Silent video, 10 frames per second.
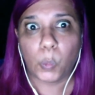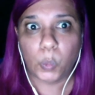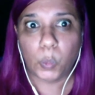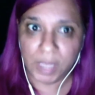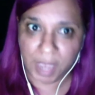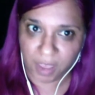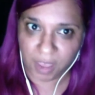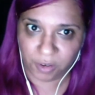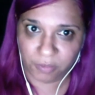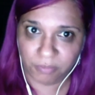We
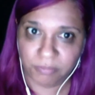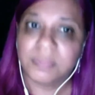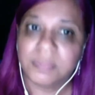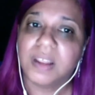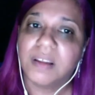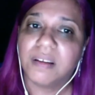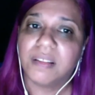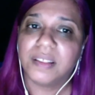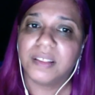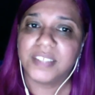gathered
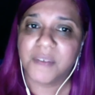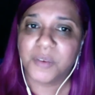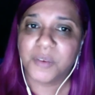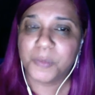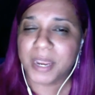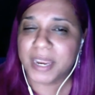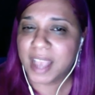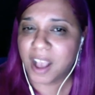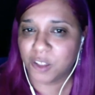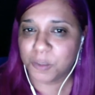the seven remaining
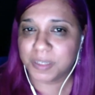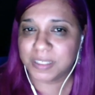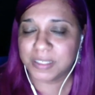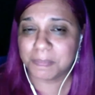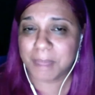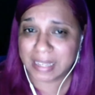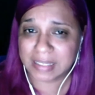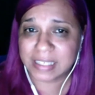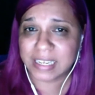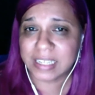
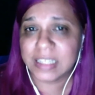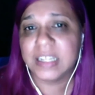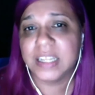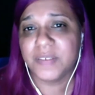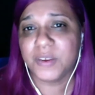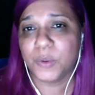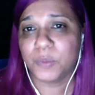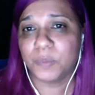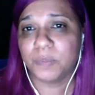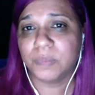housemates in the living
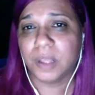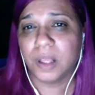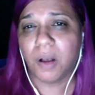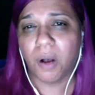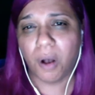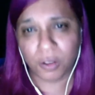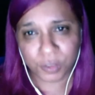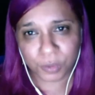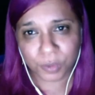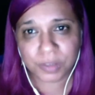room all
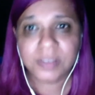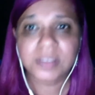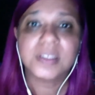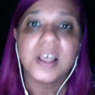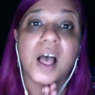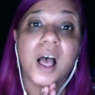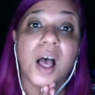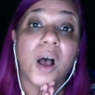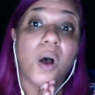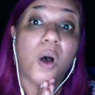students,
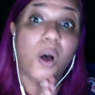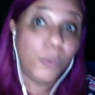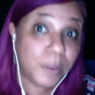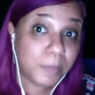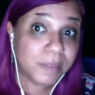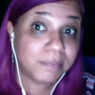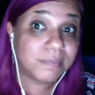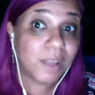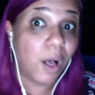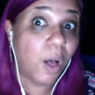all women,
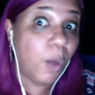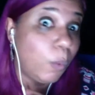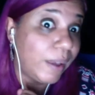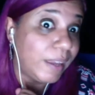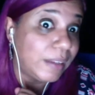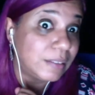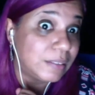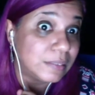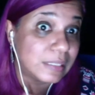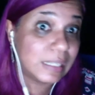all white.
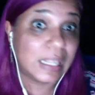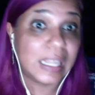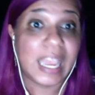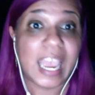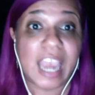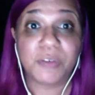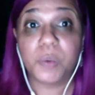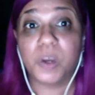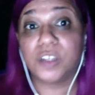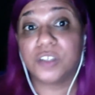
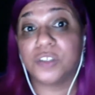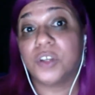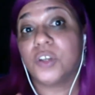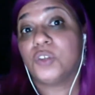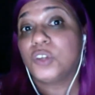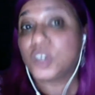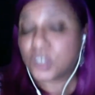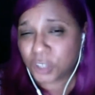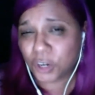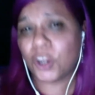Everyone took a
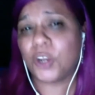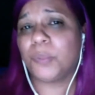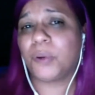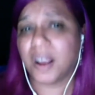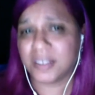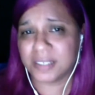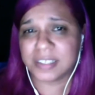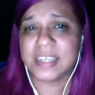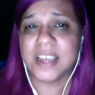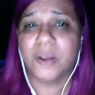turn
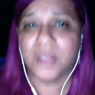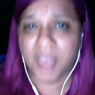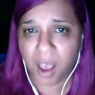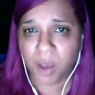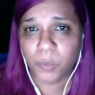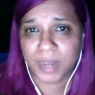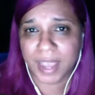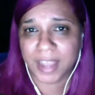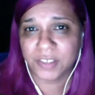processing out loud what had